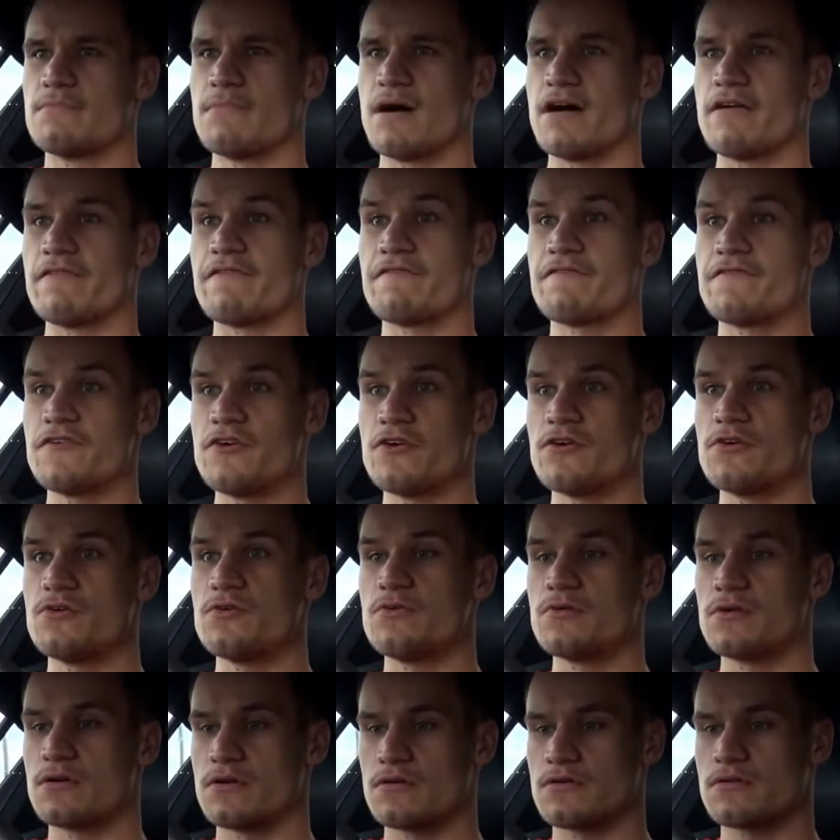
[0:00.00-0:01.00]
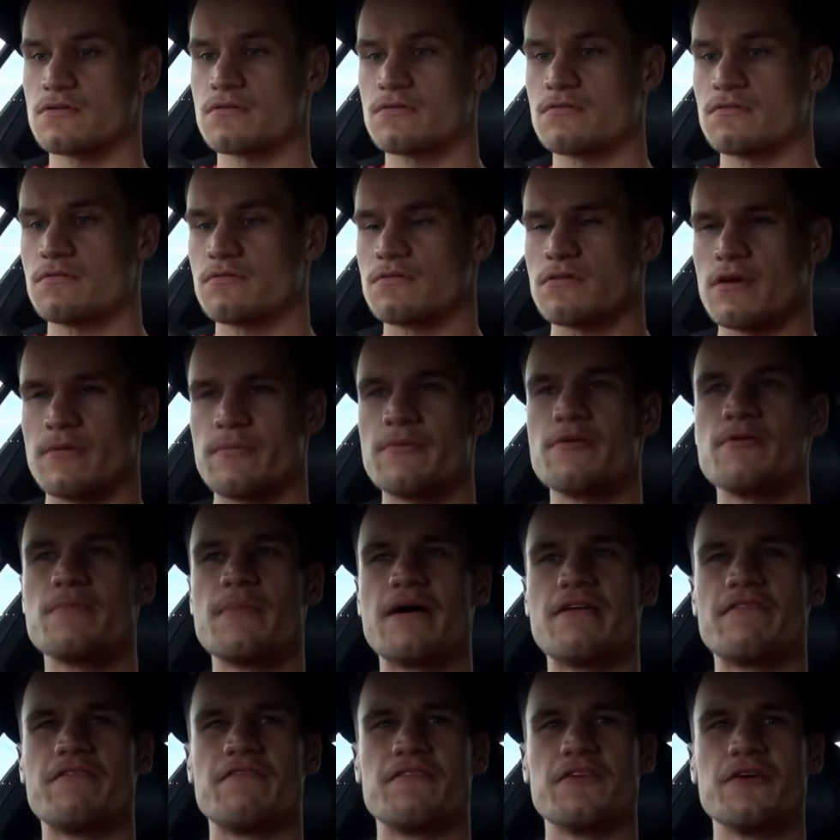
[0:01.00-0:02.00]
My fuel, no, not
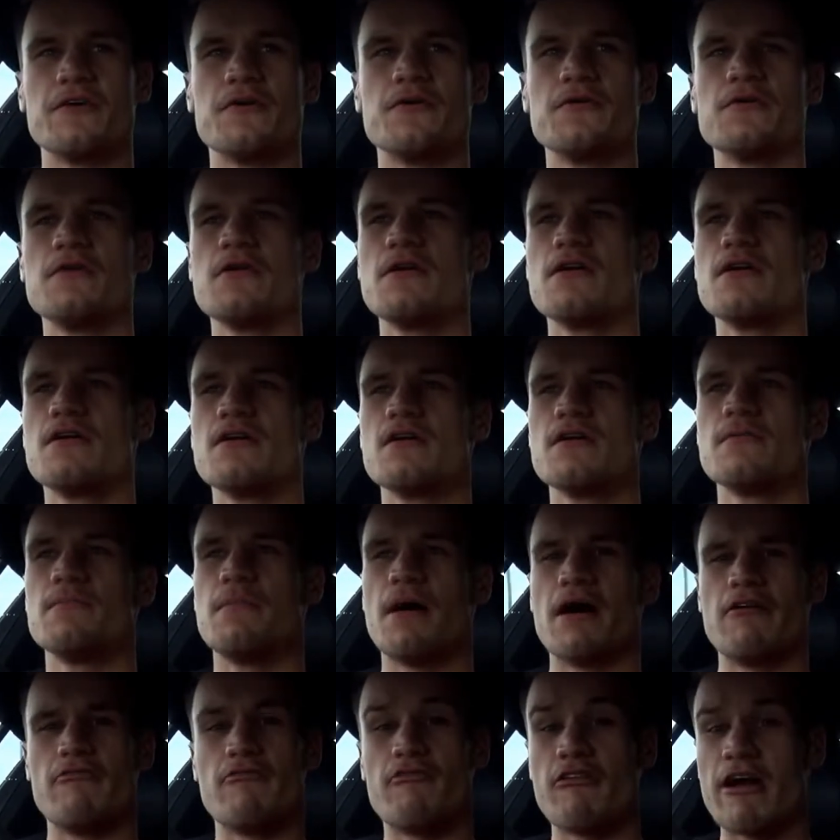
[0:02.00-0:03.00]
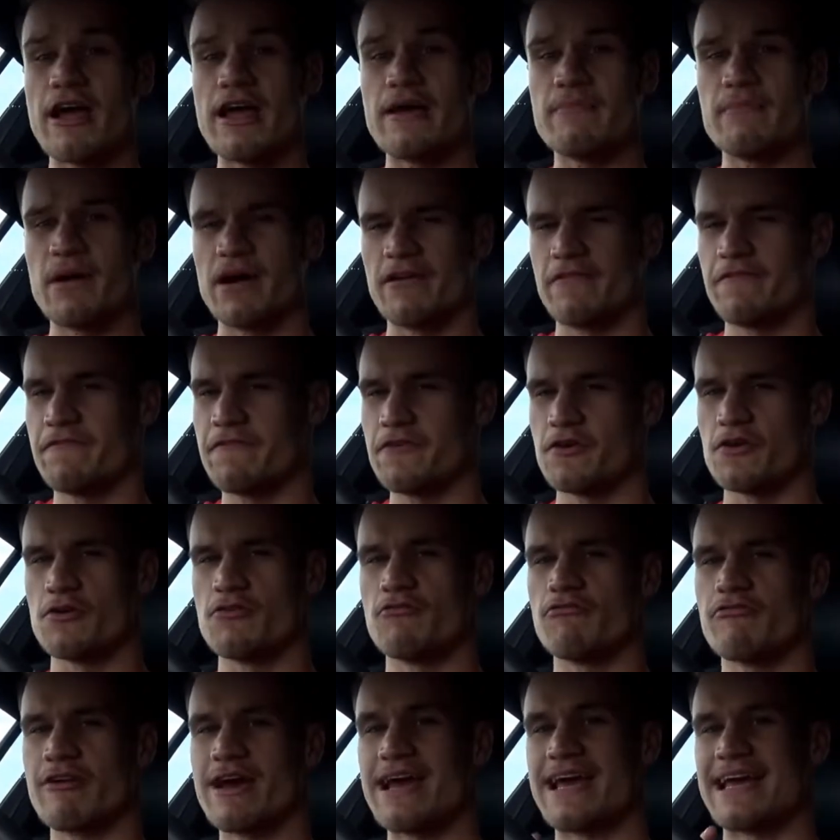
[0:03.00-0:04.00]
my fuel, my
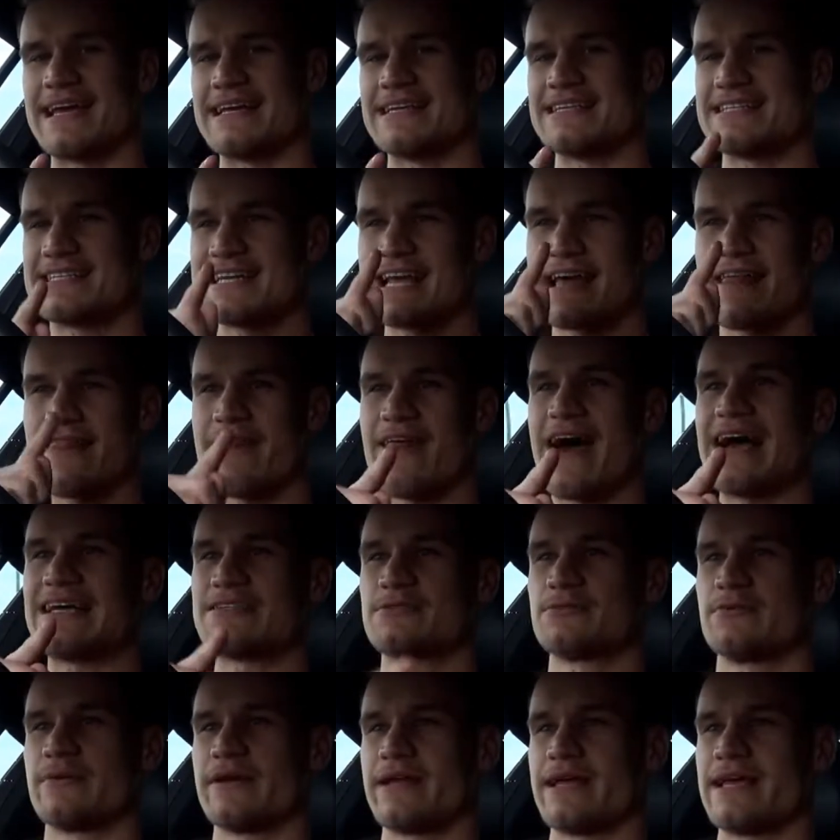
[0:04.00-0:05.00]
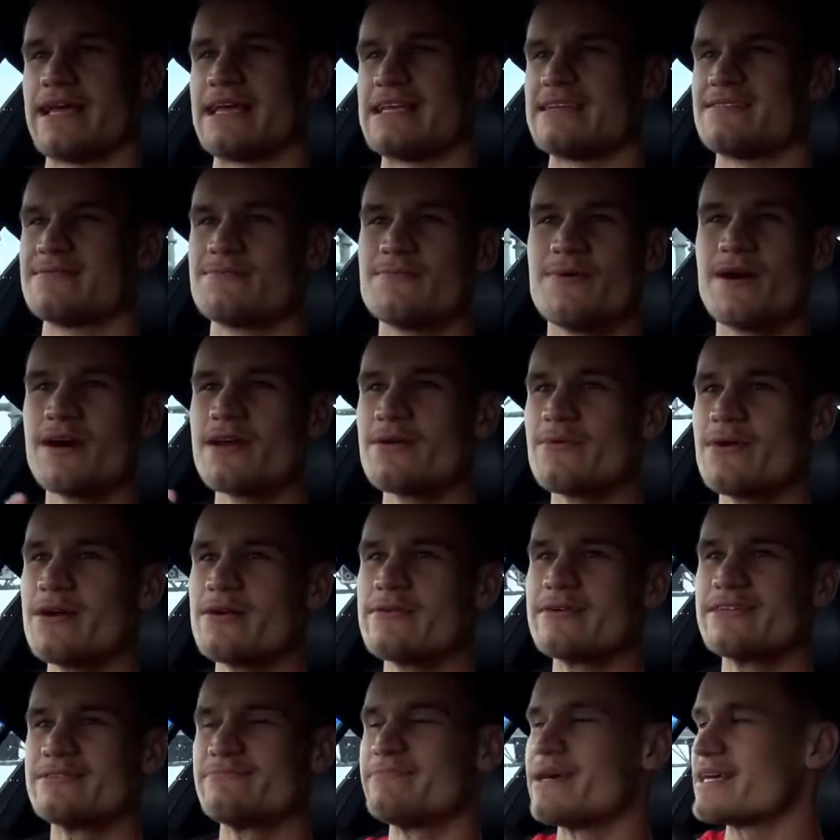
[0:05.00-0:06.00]
fuel range, that's what it is. Why do I
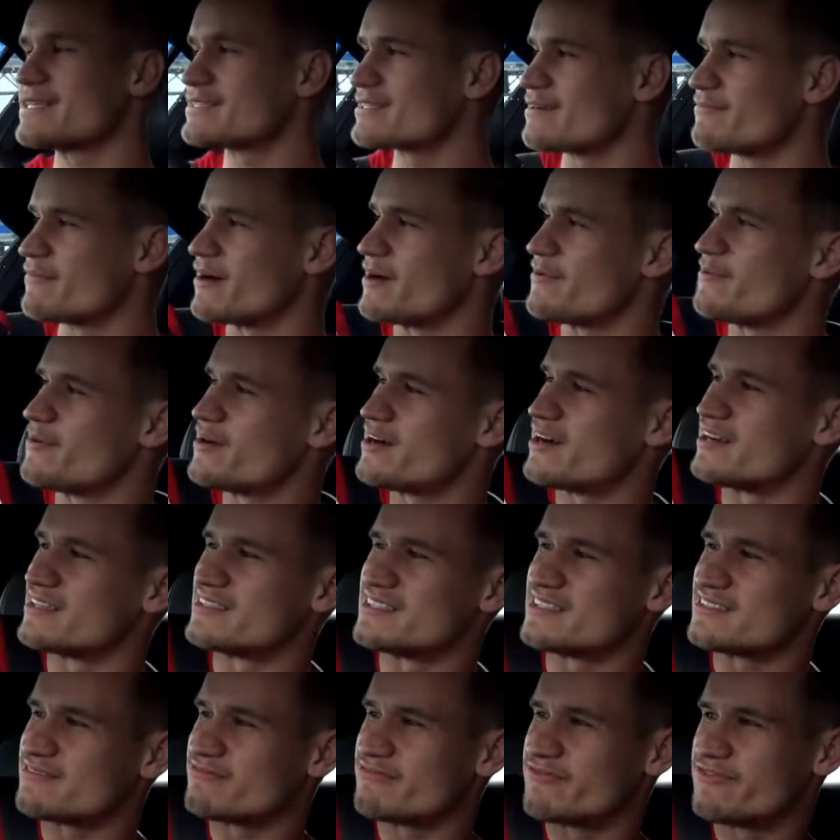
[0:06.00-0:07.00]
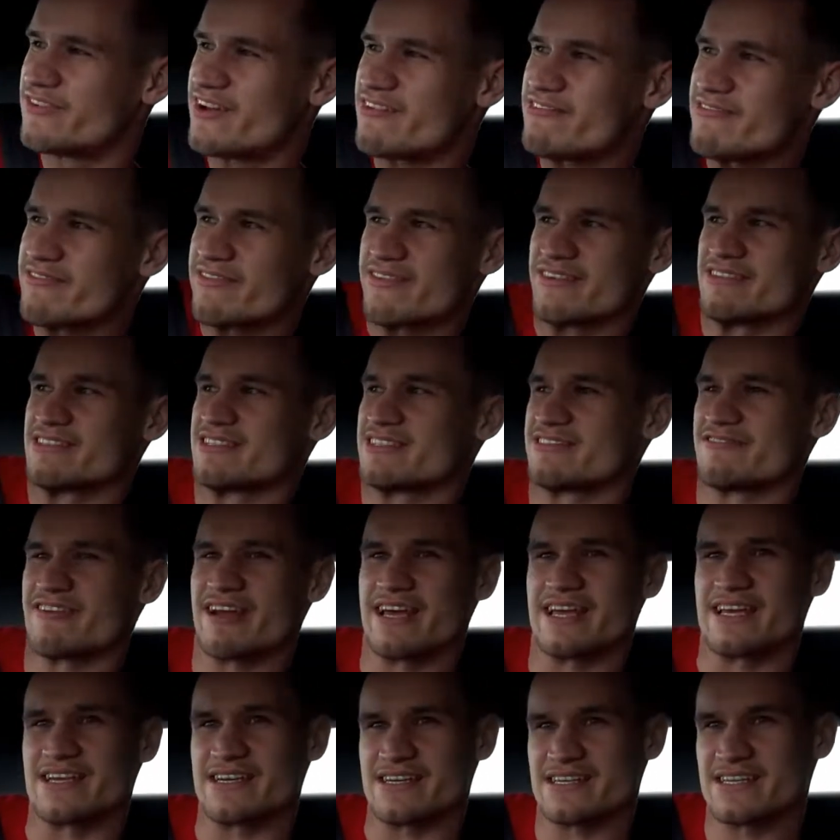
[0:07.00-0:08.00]
always mix up my words? It's very, very
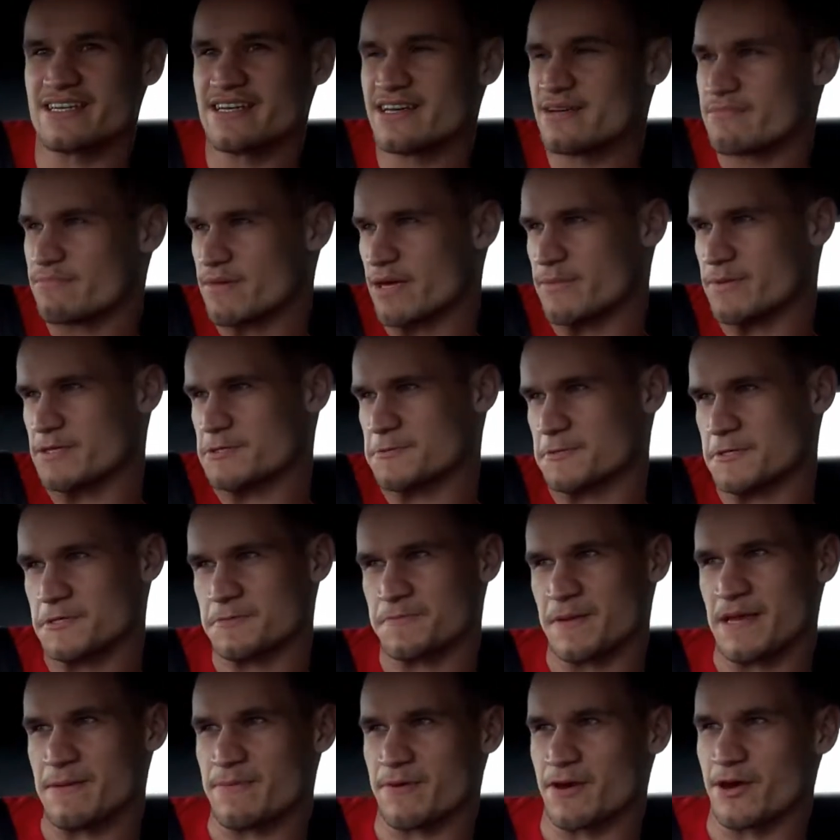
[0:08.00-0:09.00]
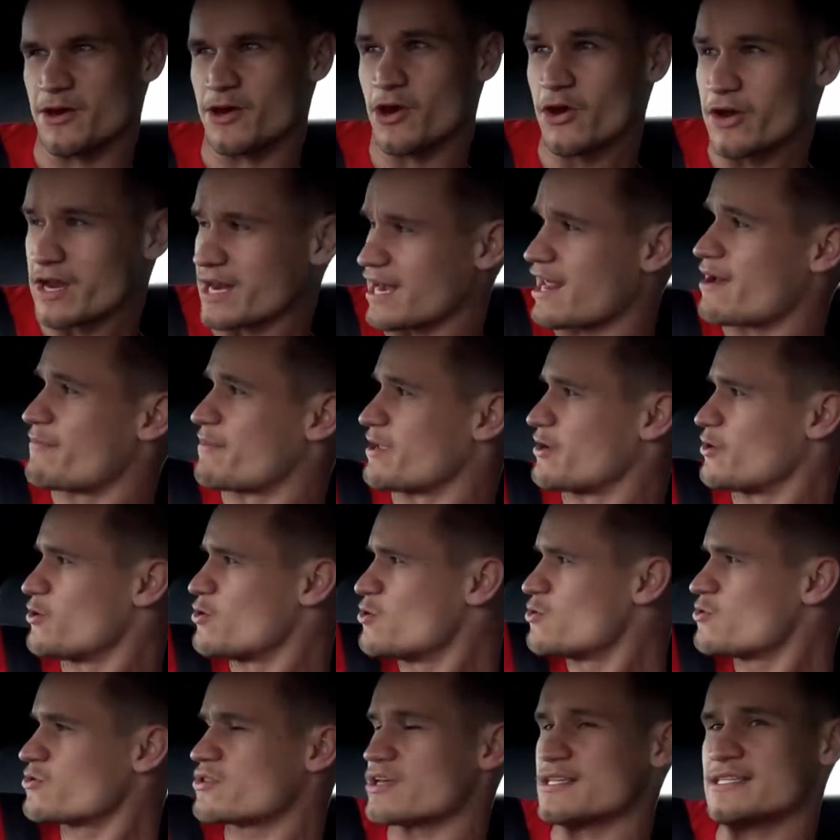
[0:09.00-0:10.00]
strange. Maybe it's because people are looking at me
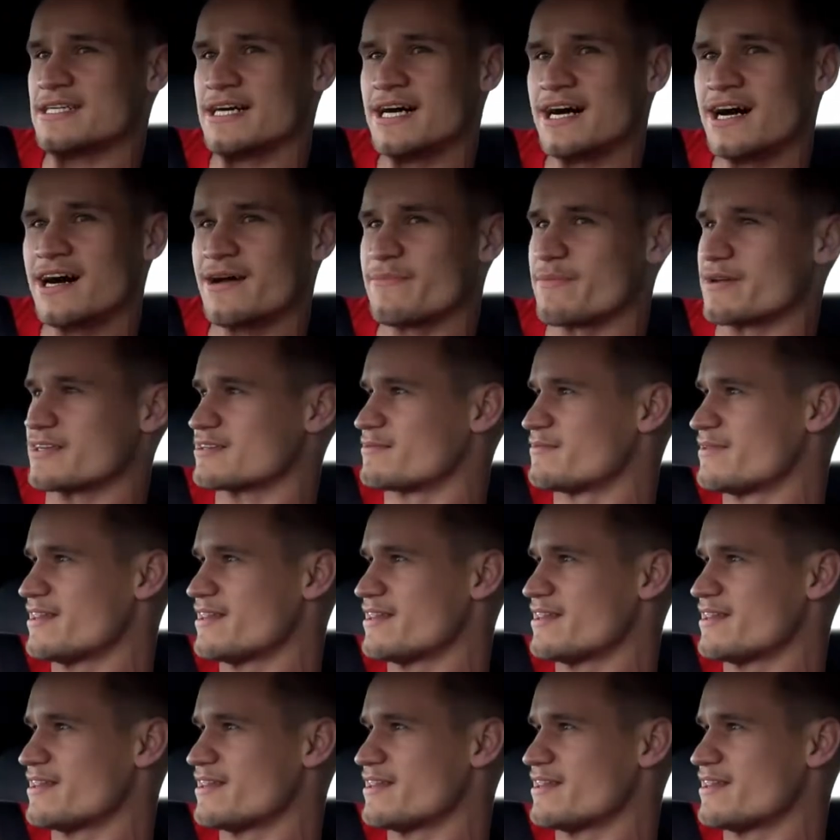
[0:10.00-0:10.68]
all the time.